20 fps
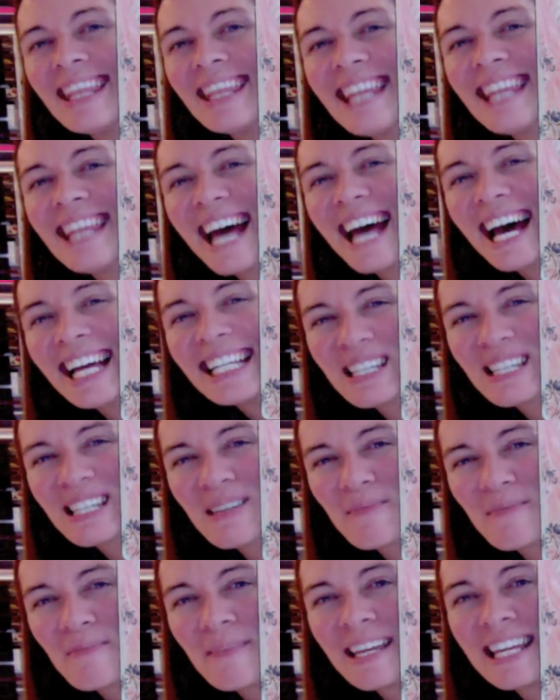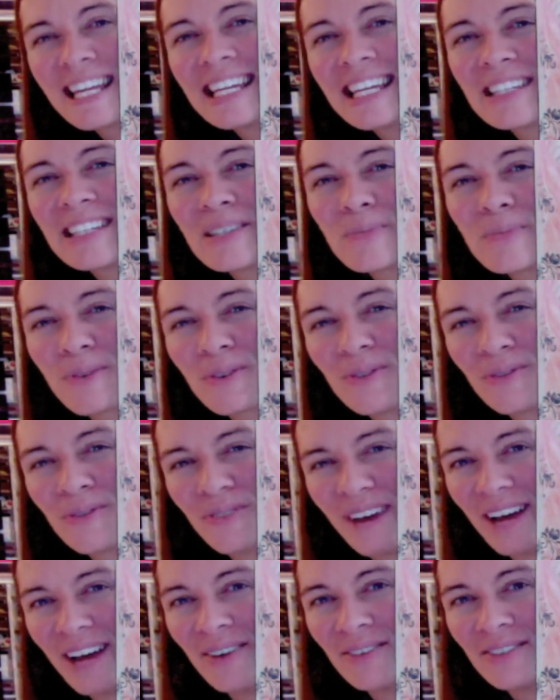That to me is
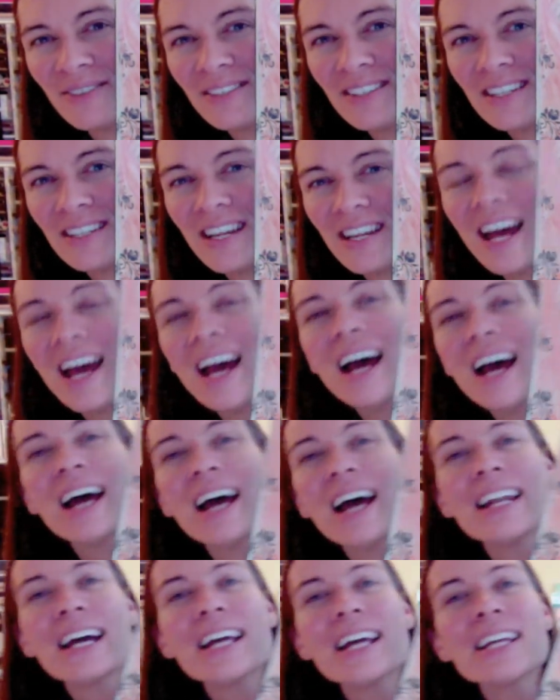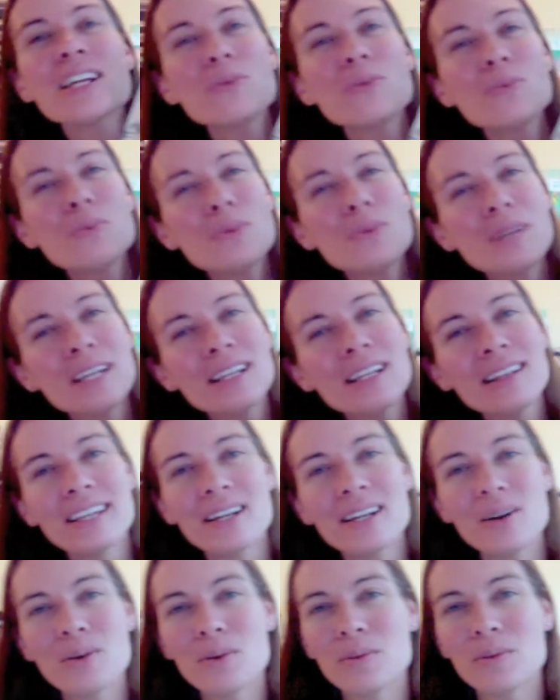profound. And I could really
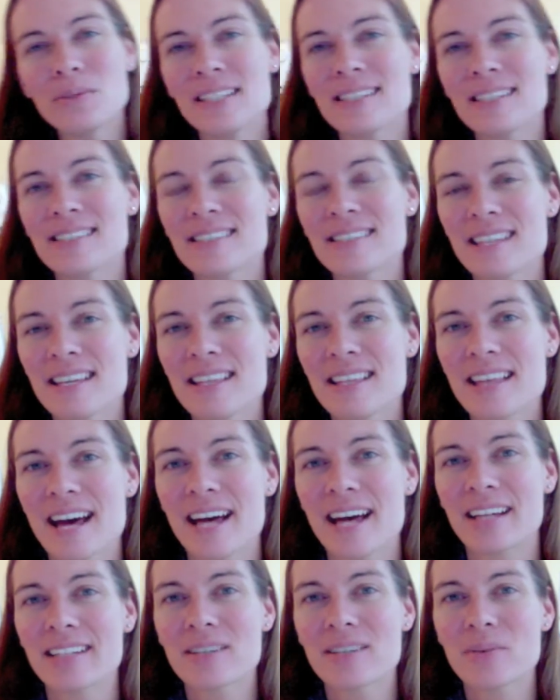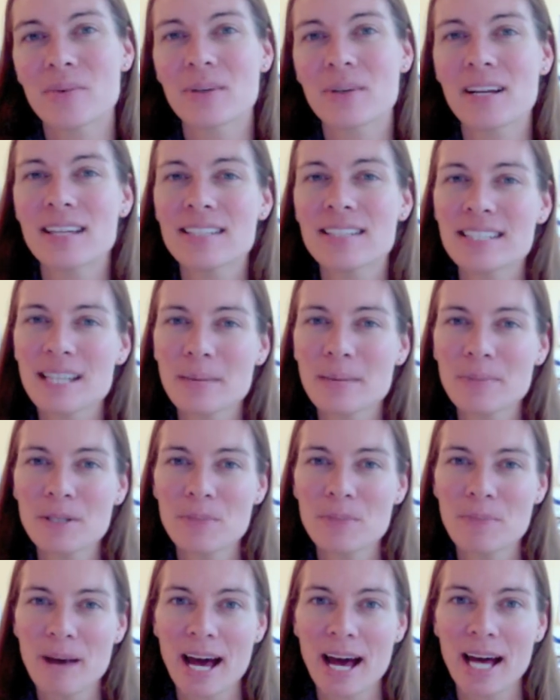only see that when I stepped
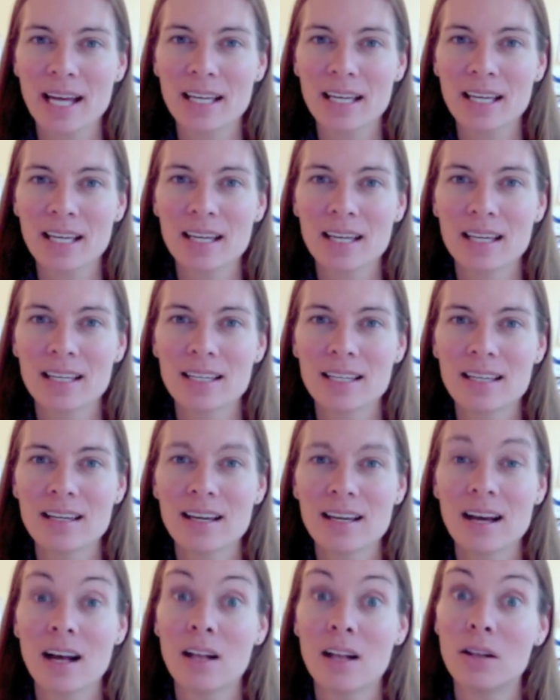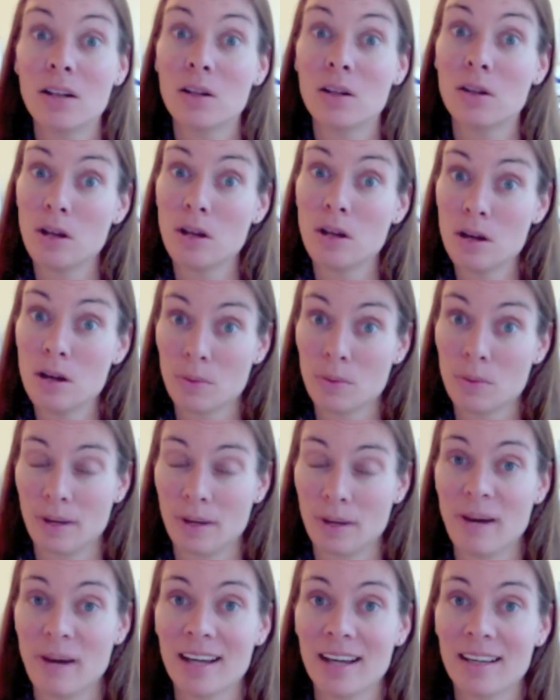back, a long way
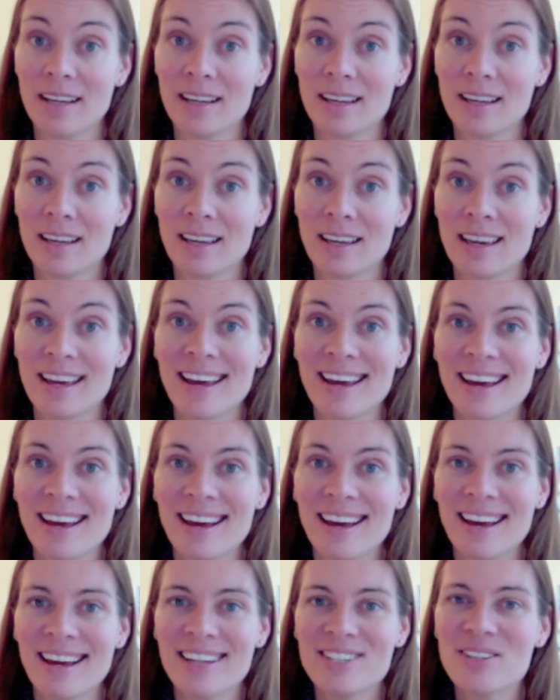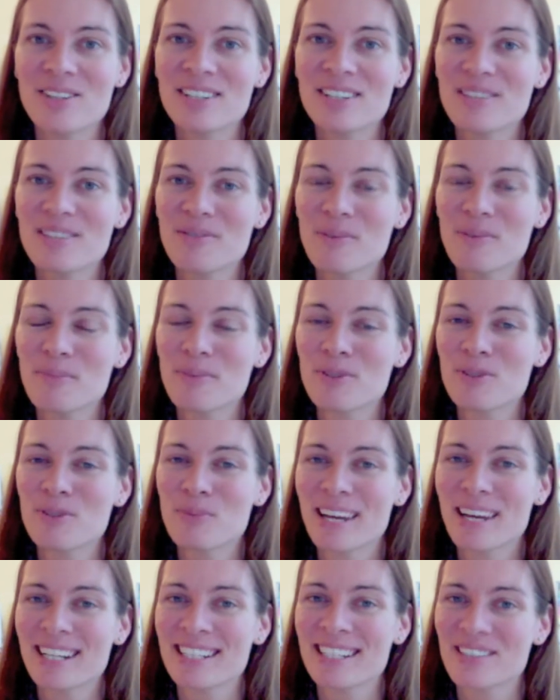back, and took a different
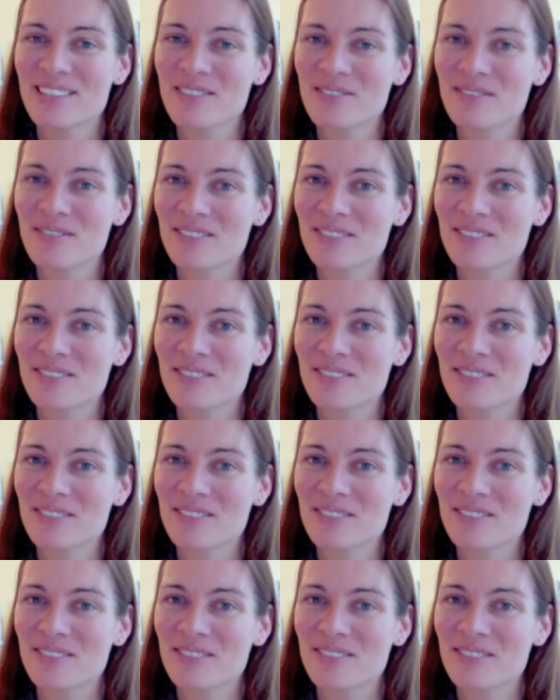perspective.